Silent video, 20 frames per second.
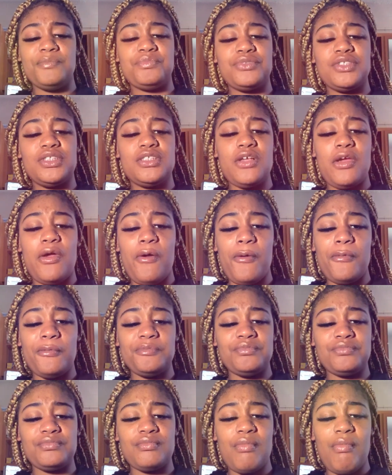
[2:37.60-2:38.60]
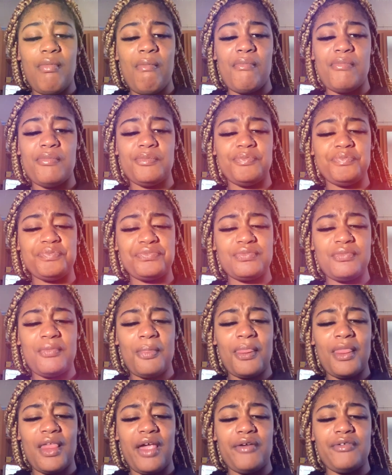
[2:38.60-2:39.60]
So what
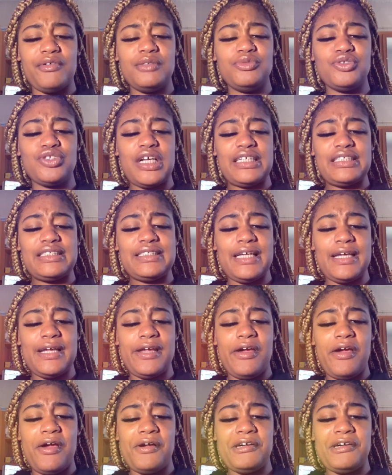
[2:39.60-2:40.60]
I'm trying to say,